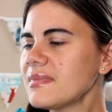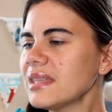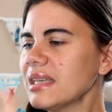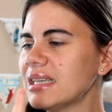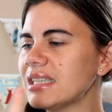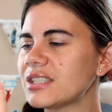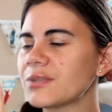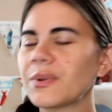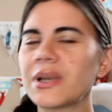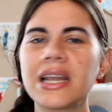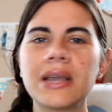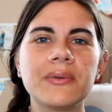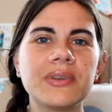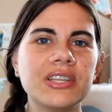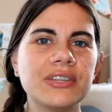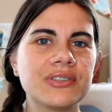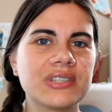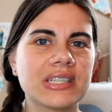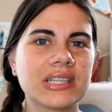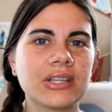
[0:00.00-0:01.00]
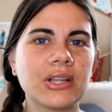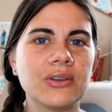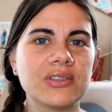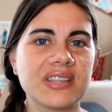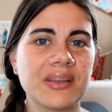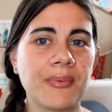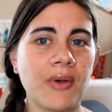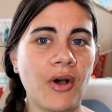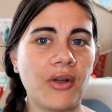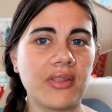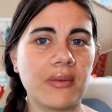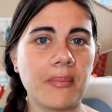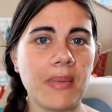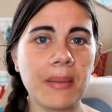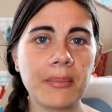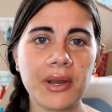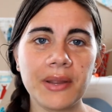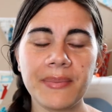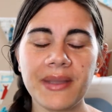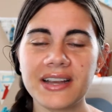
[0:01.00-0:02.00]
It's what I would use to close up all the
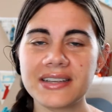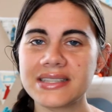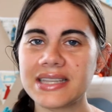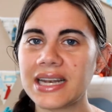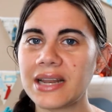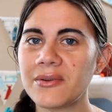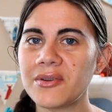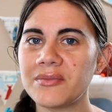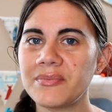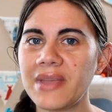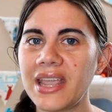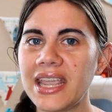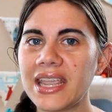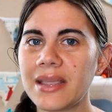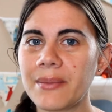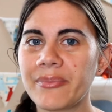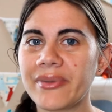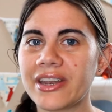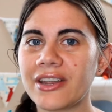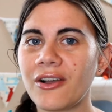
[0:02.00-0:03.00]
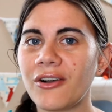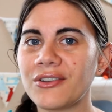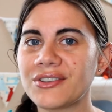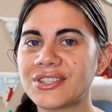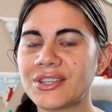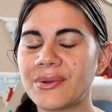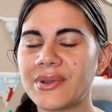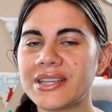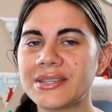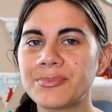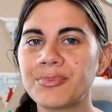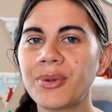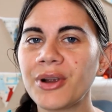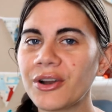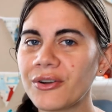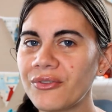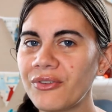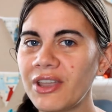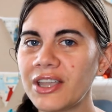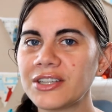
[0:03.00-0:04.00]
memory bears that I would make, but it also is
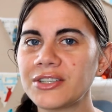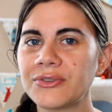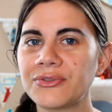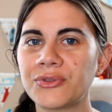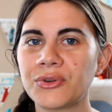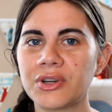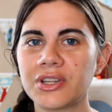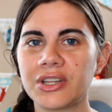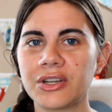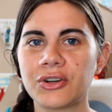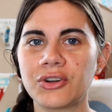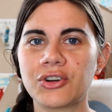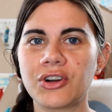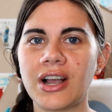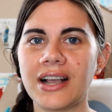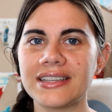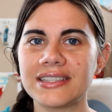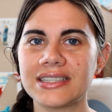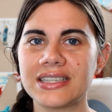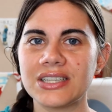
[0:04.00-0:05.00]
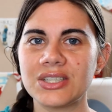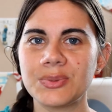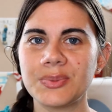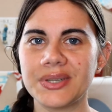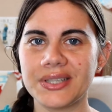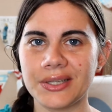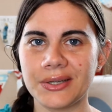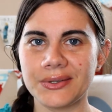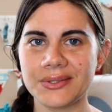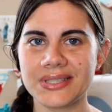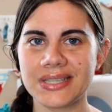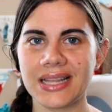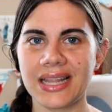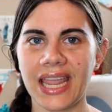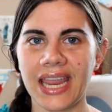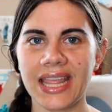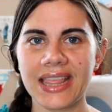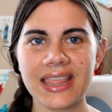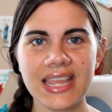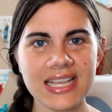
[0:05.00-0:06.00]
perfect for little cross stitch pillows
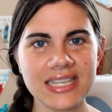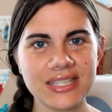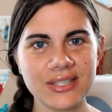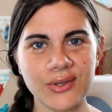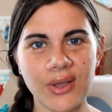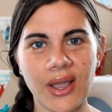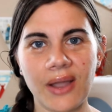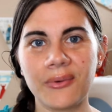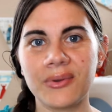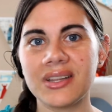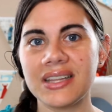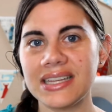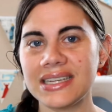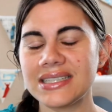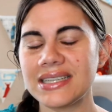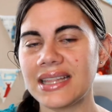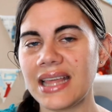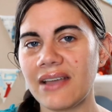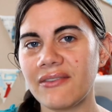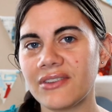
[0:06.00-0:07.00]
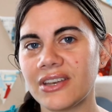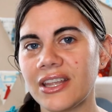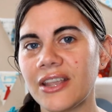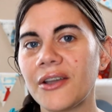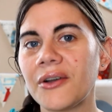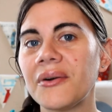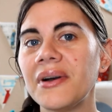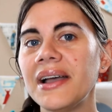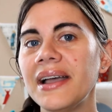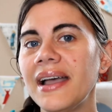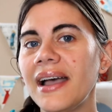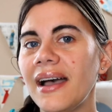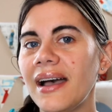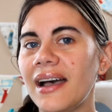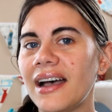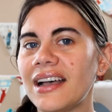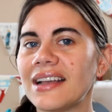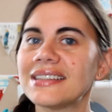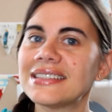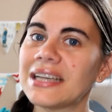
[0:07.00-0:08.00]
like this, so I will link to that video
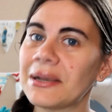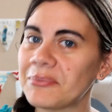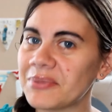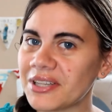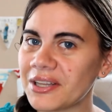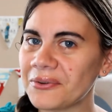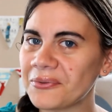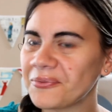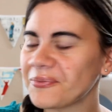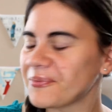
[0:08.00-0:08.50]
down below.